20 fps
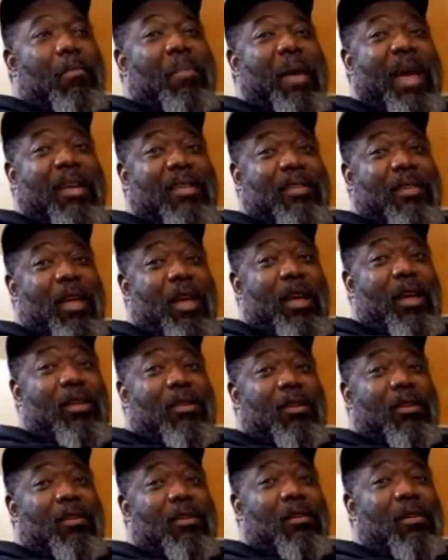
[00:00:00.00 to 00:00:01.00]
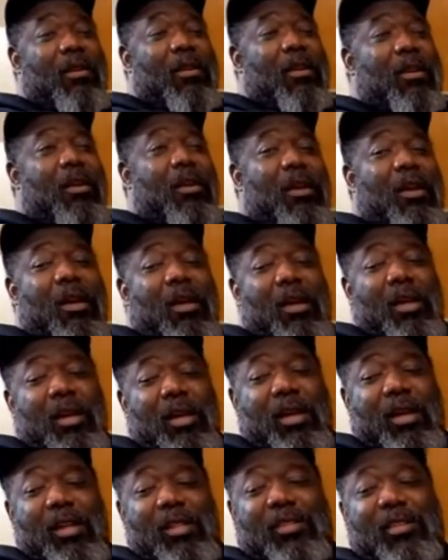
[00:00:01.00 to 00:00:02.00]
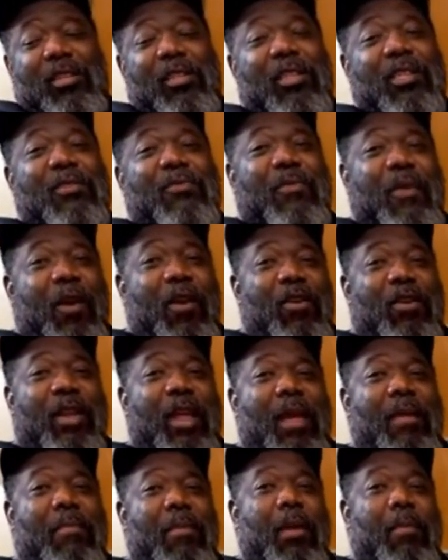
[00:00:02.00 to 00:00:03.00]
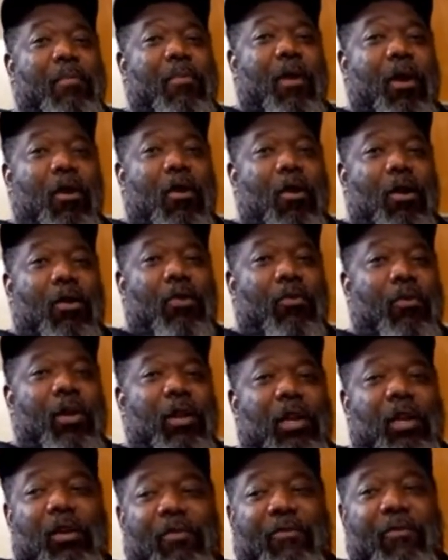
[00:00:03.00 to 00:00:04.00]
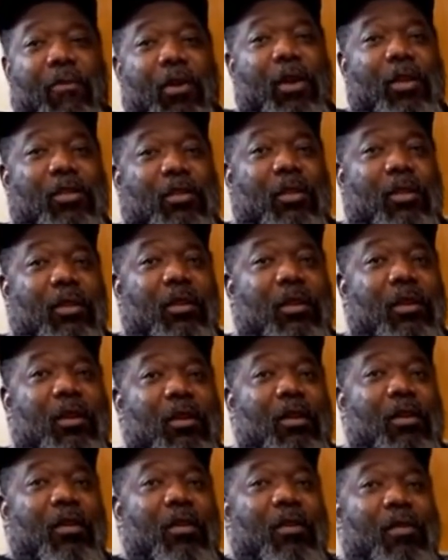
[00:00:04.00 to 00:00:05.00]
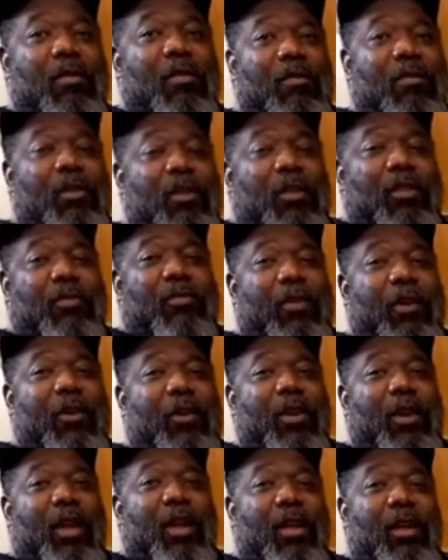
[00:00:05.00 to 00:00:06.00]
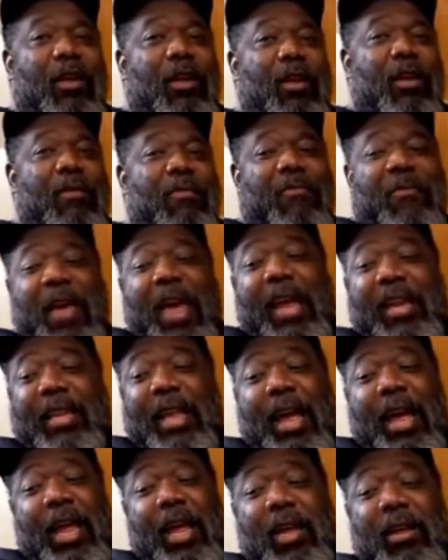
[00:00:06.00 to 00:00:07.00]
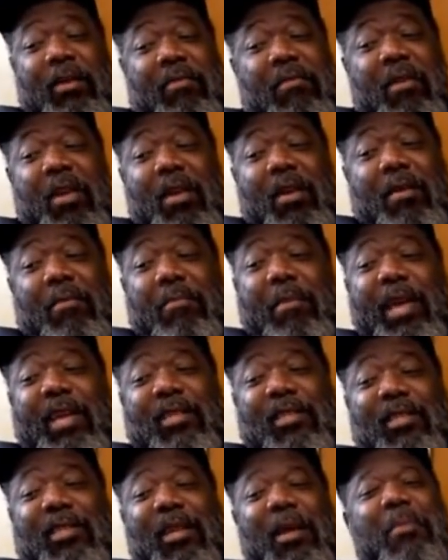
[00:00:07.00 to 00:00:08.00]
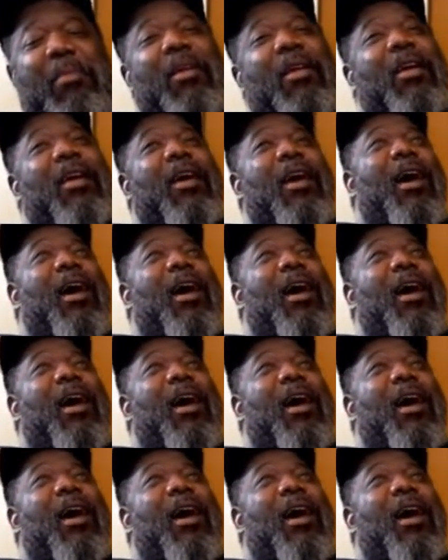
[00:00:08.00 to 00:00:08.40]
Backstage? Yeah. Uh, to this very day, me and Bret Hart are really good friends to this very day. In fact, I messaged him.